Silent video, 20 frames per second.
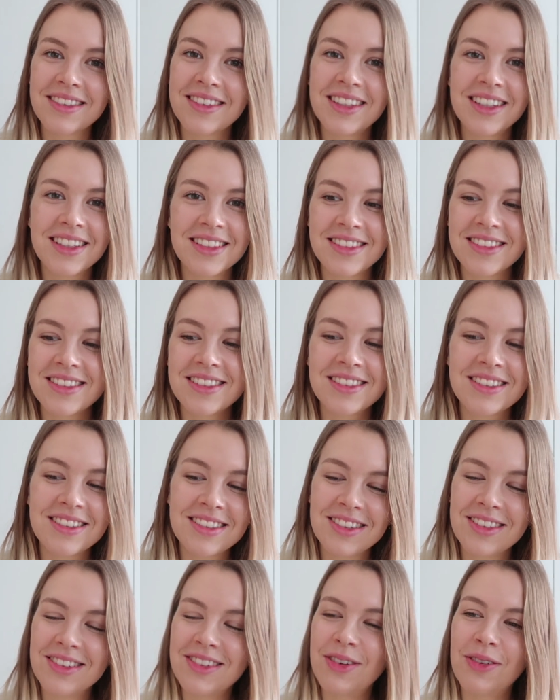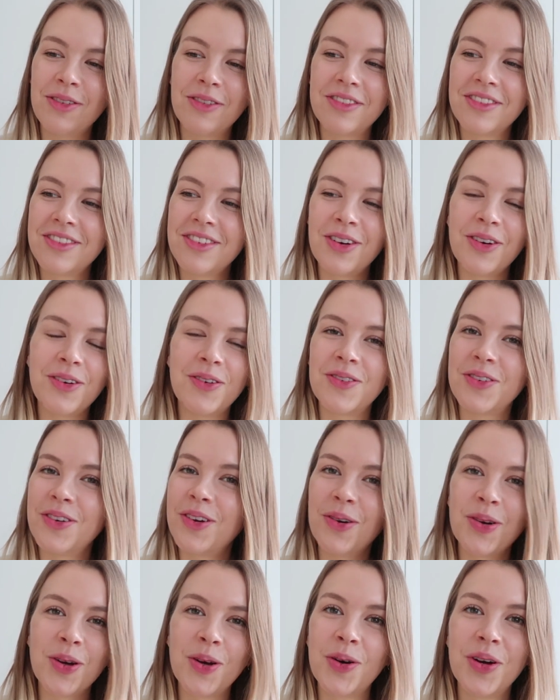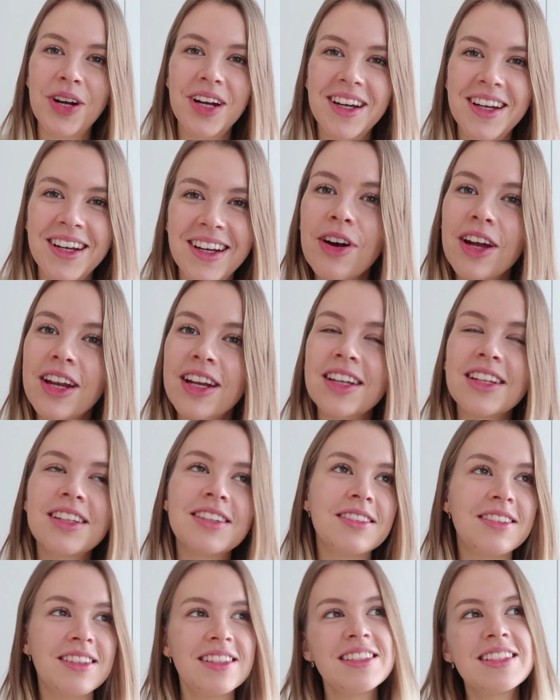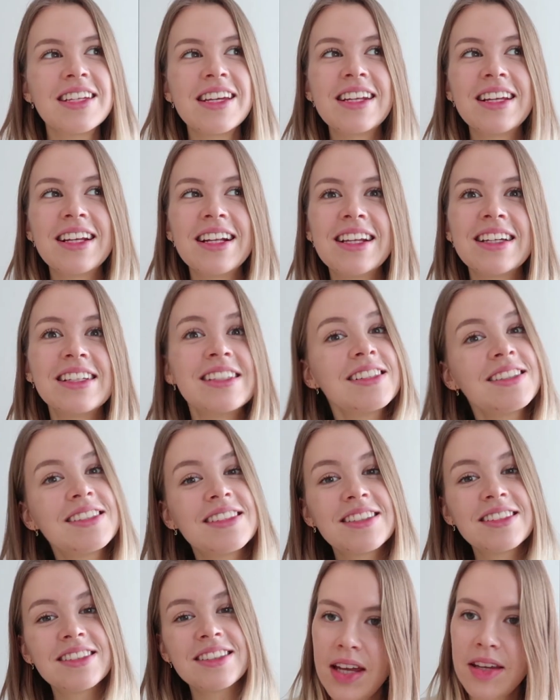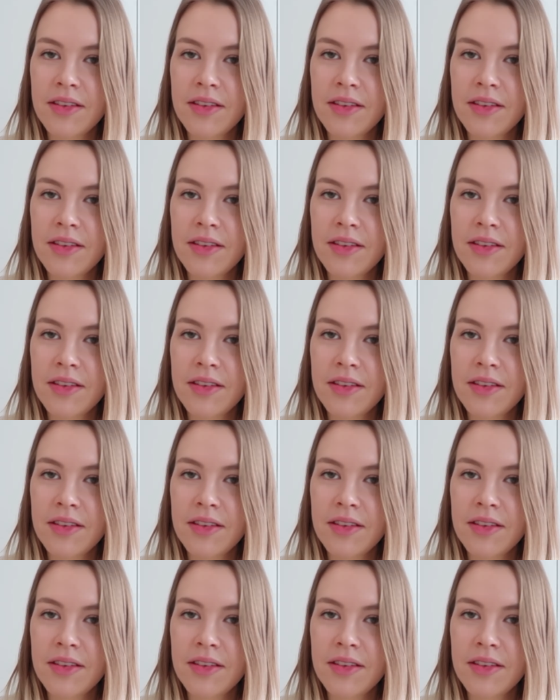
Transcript: kids, no. But it's getting less.